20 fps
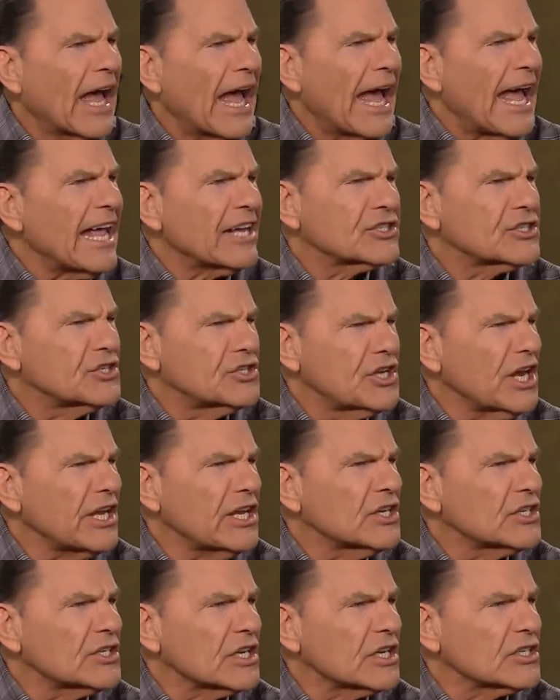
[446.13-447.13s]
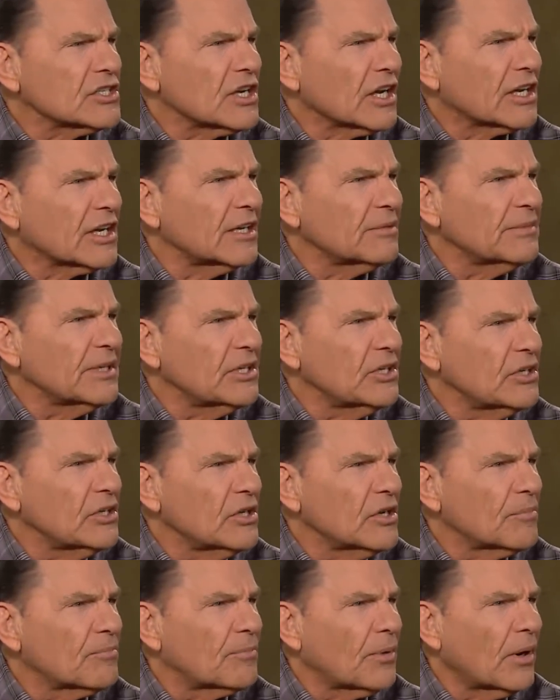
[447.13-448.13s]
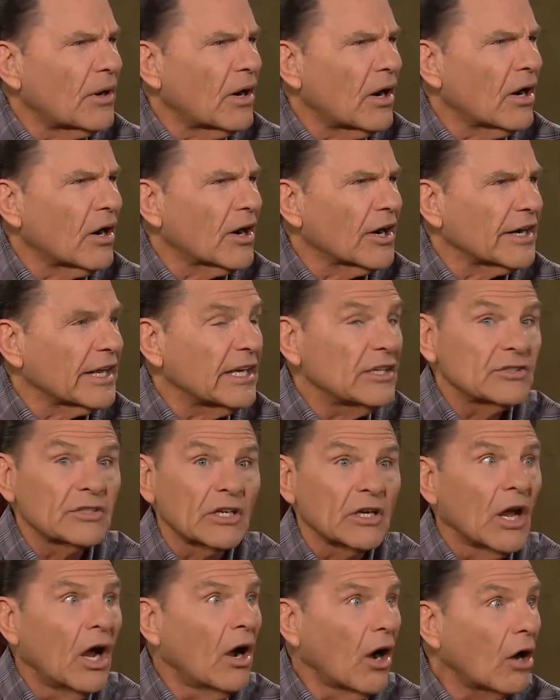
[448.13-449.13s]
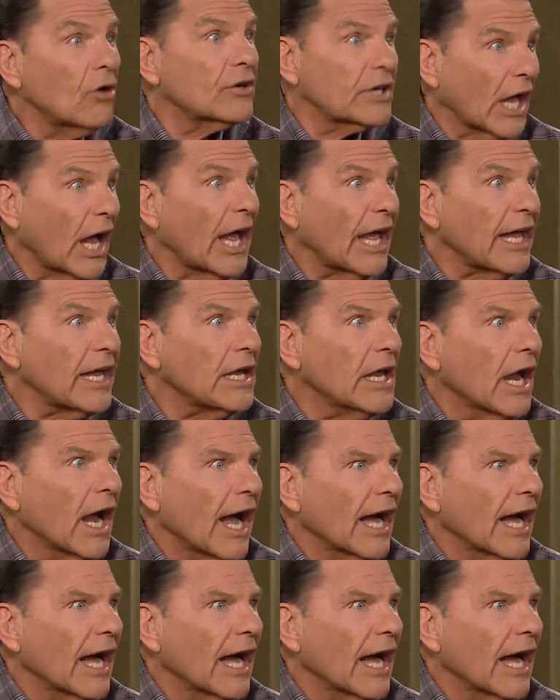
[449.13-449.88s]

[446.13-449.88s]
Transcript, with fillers: ask Jesus to come into your heart. He said, Okay.